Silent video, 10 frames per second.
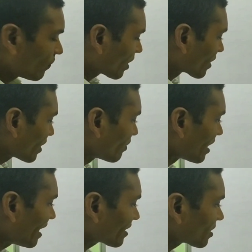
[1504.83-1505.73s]
refractive
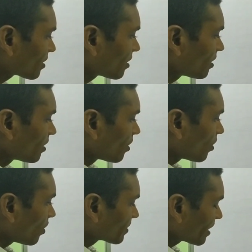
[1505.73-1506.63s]
index
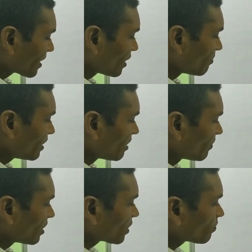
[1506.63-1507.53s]
of second
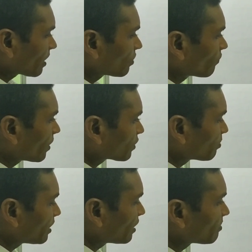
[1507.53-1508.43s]
medium with respect to first
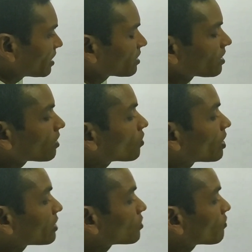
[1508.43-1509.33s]
medium is
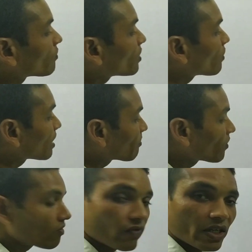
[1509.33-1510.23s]
equal to V1
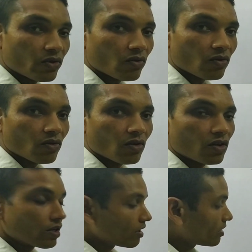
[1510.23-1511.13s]
upon V2.
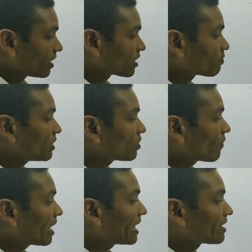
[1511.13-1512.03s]
The speed
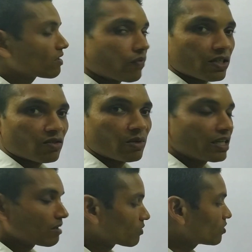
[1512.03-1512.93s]
of light in first
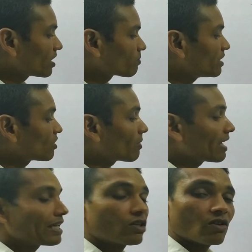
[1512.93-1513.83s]
medium to the speed of
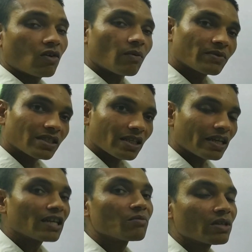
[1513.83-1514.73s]
light of
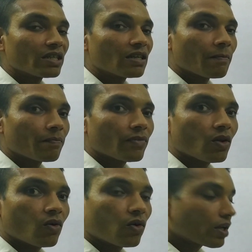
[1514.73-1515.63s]
second medium.
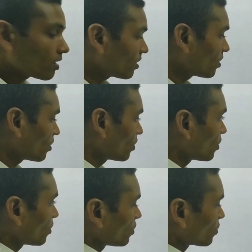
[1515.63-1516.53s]
Okay.
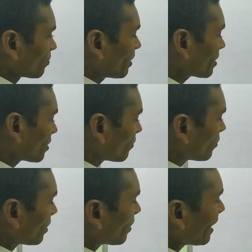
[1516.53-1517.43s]
So, but
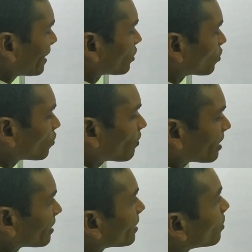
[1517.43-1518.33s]

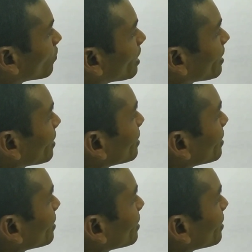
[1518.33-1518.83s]
n21 equal